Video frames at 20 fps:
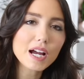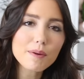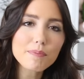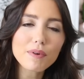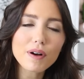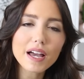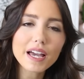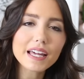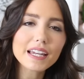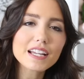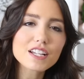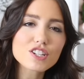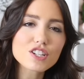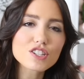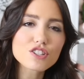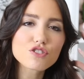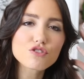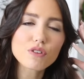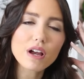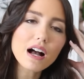airplane, it
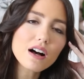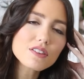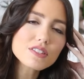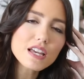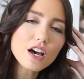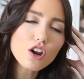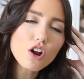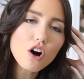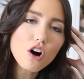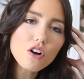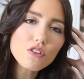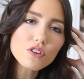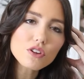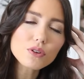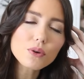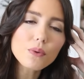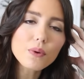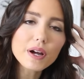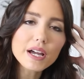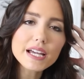just drowns out all the
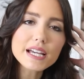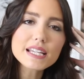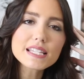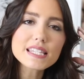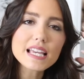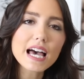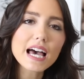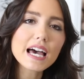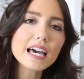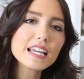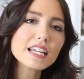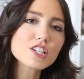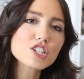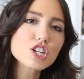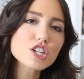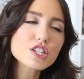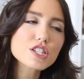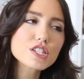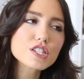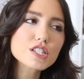noise, and it
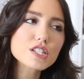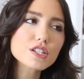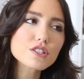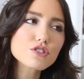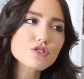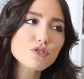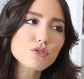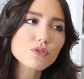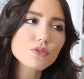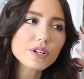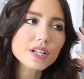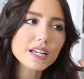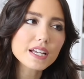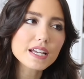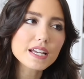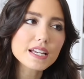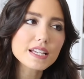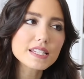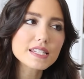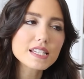just truly
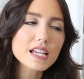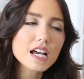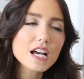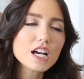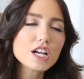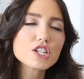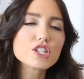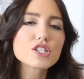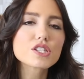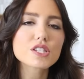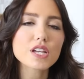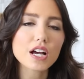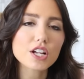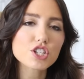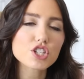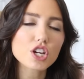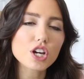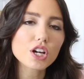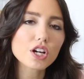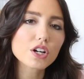is
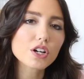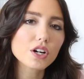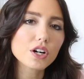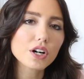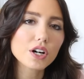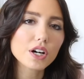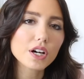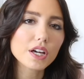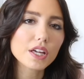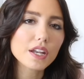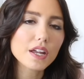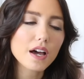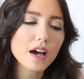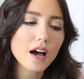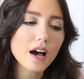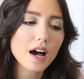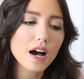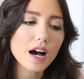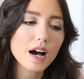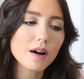such a good
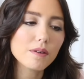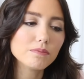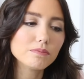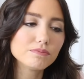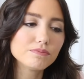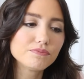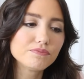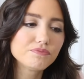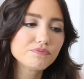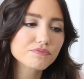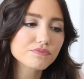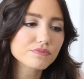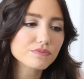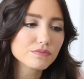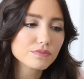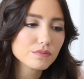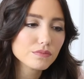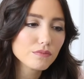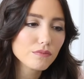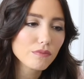um,
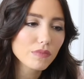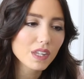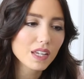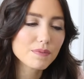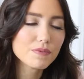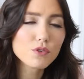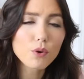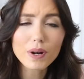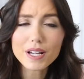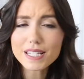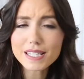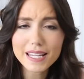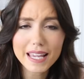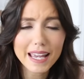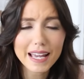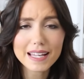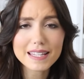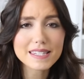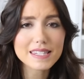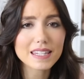noise
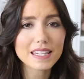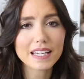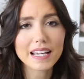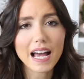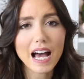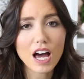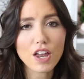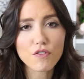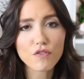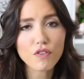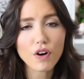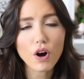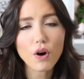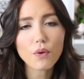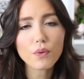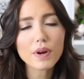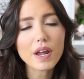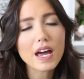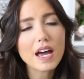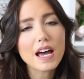canceling
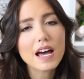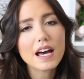headphone